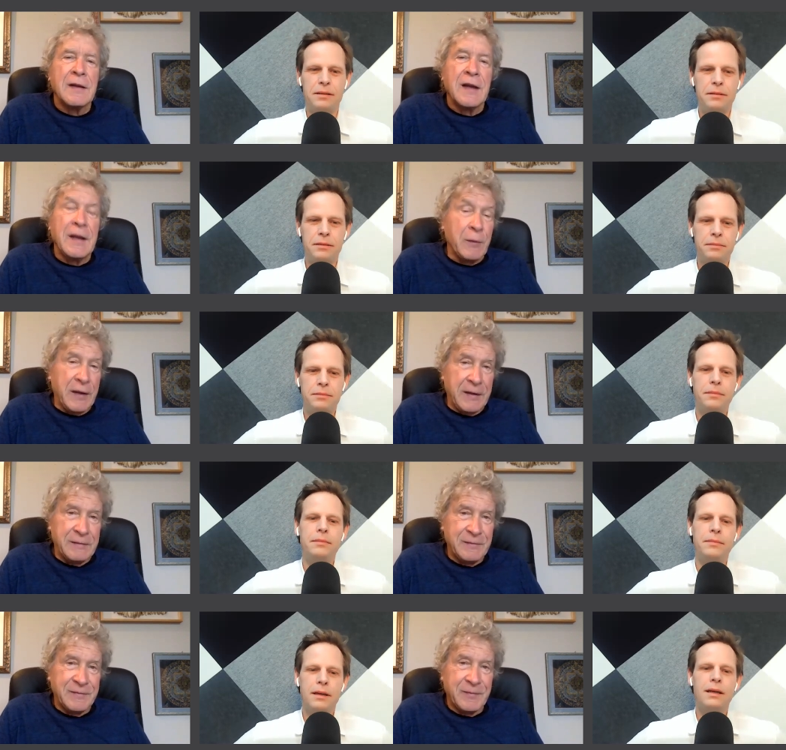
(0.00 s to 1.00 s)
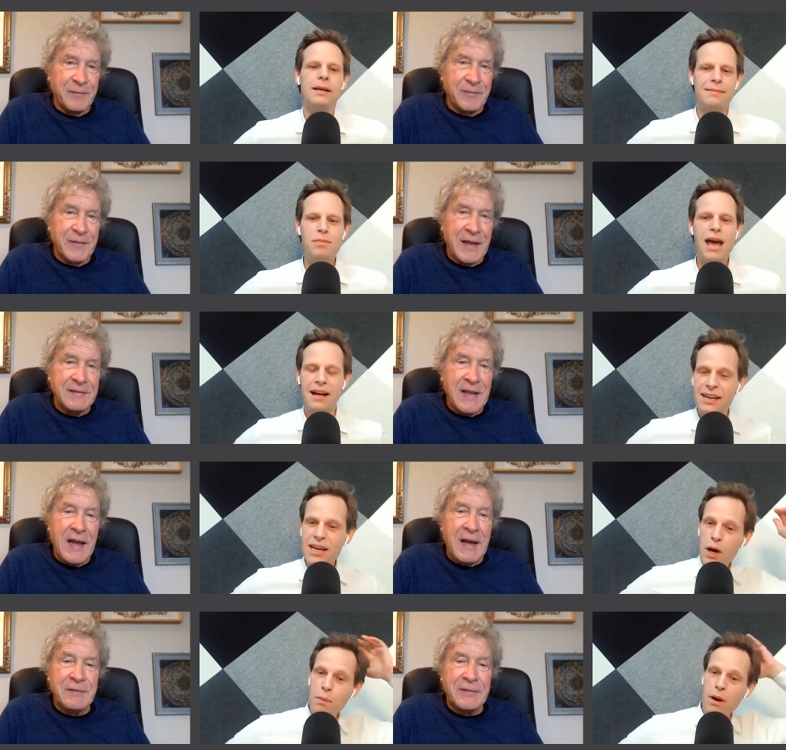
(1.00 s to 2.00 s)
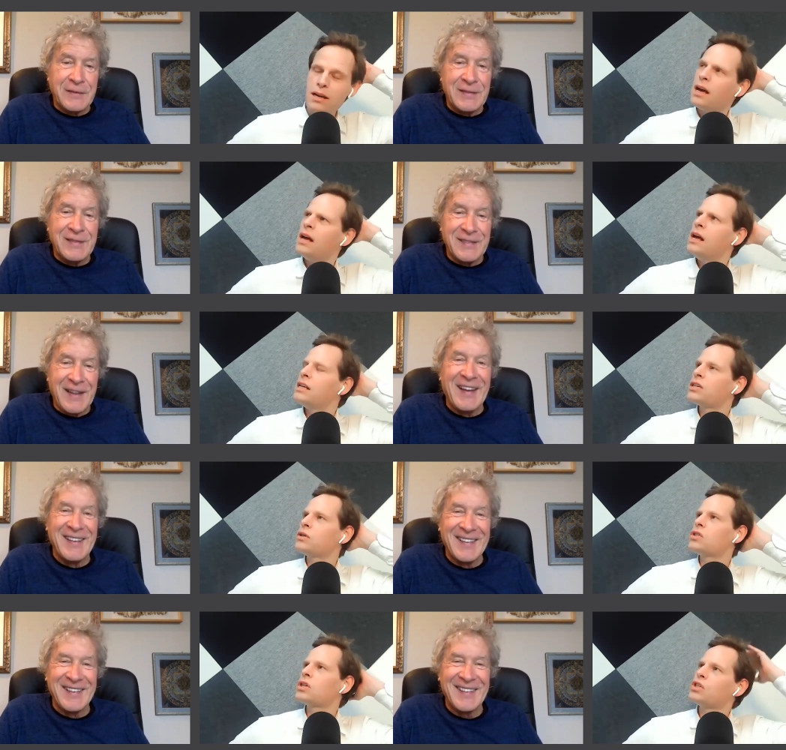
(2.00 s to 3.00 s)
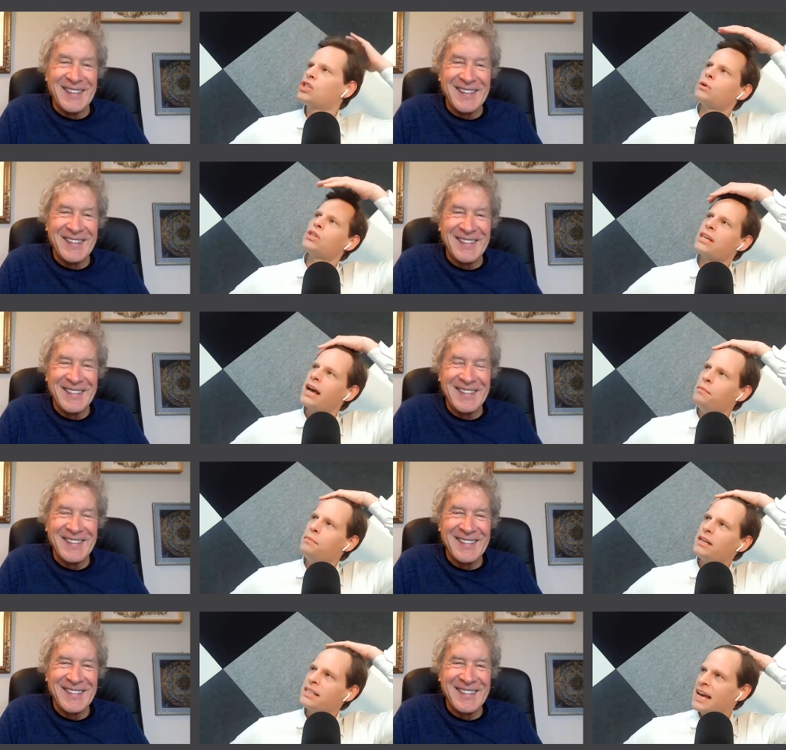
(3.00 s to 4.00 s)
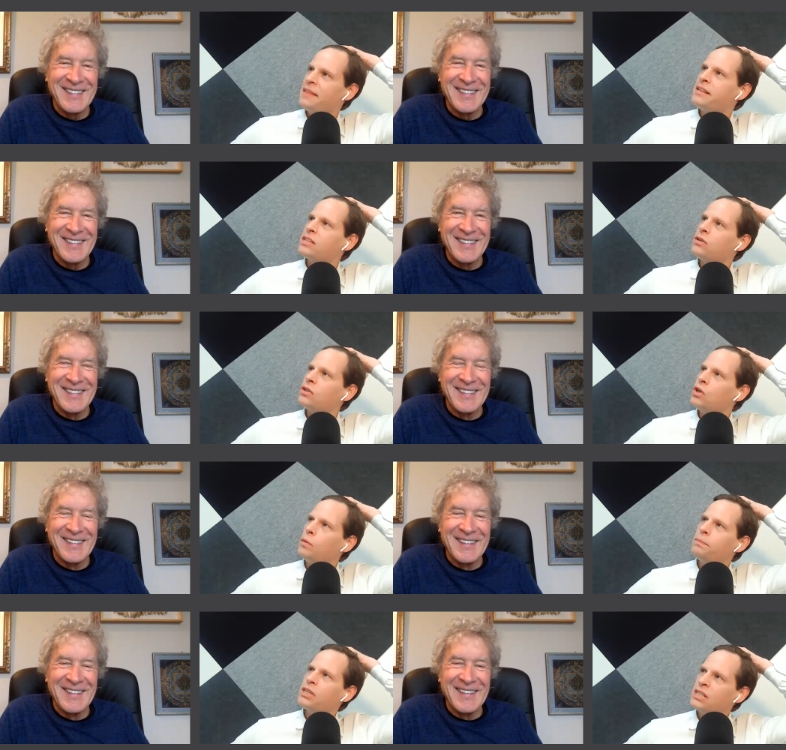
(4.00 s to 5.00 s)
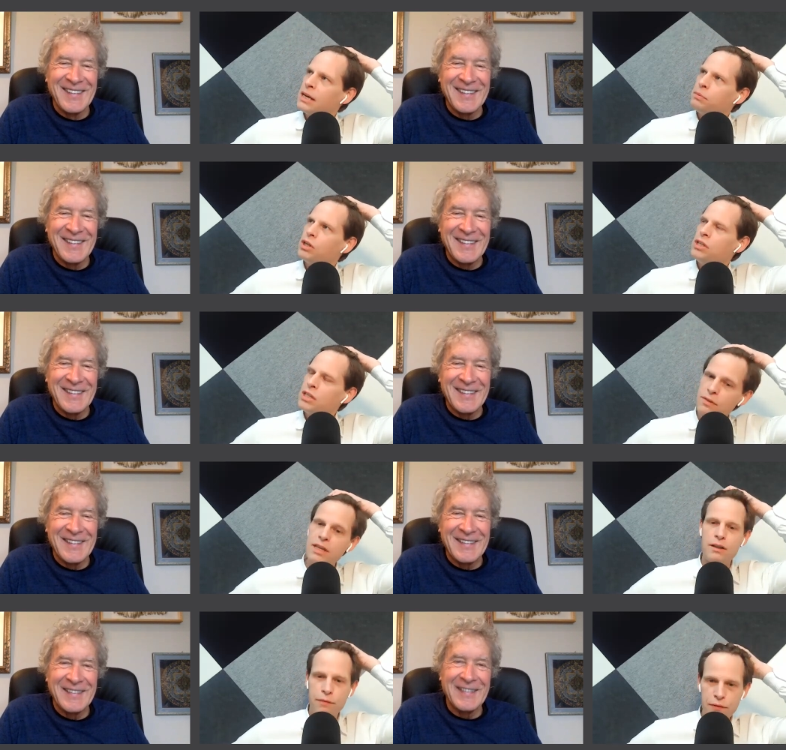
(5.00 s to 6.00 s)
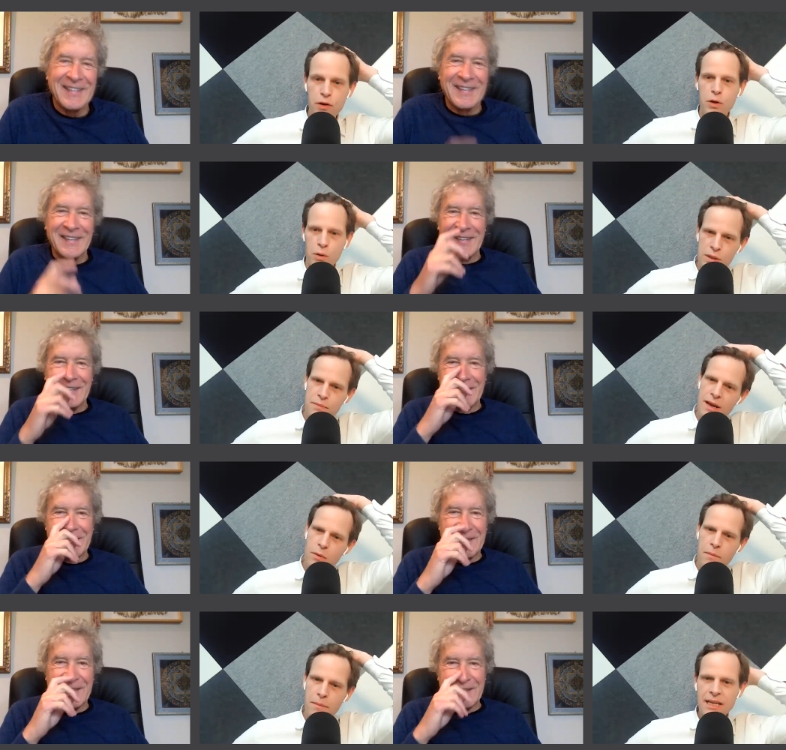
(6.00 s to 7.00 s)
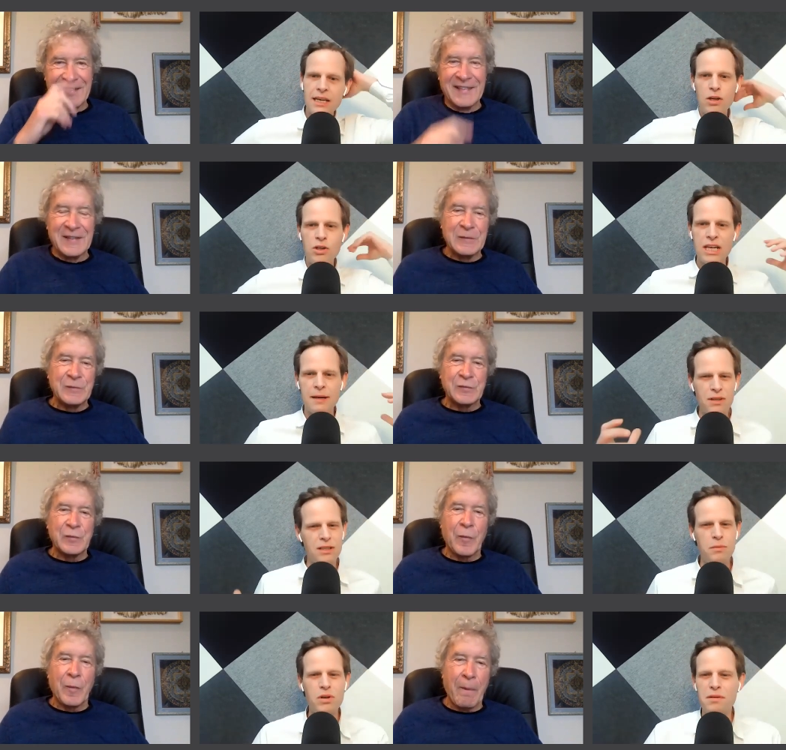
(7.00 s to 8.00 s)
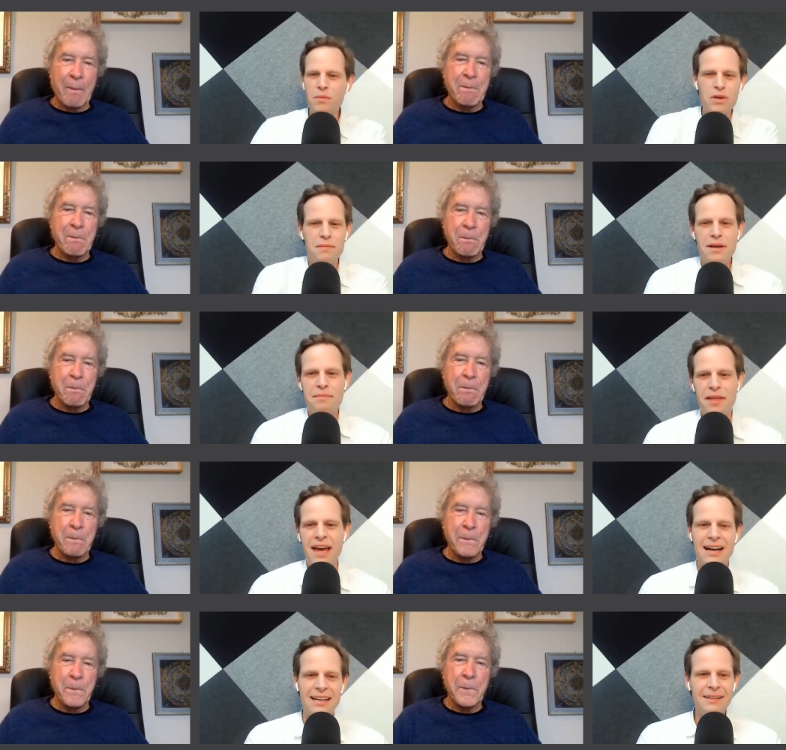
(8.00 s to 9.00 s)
Speaker 1: Anyway, yeah, uh, no, but so so so so help me understand then. So your perceptions of this food was ma- were making you sip. So what do you what do you mean by that?